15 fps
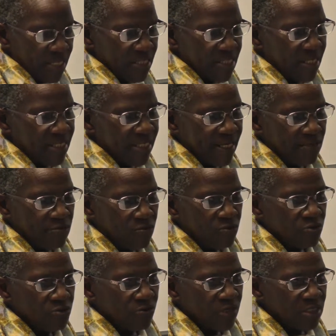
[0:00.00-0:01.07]
They
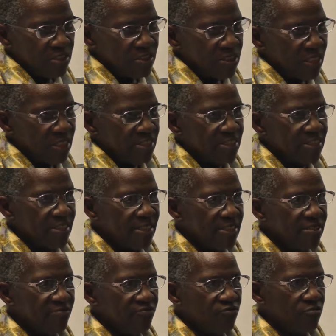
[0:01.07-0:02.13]
cannot recognize
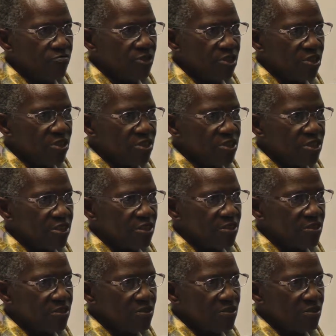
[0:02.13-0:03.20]
clean from dirty.
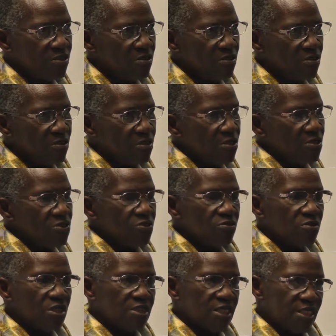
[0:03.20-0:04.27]

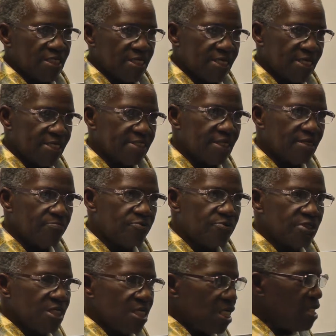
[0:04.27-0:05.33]
So they'll get up
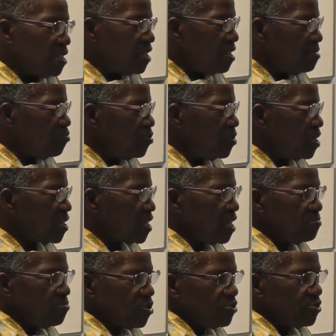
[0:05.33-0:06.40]
and they'll put the
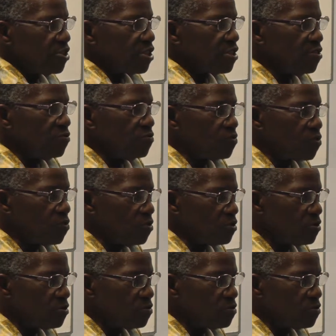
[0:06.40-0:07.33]
same dirty clothes on.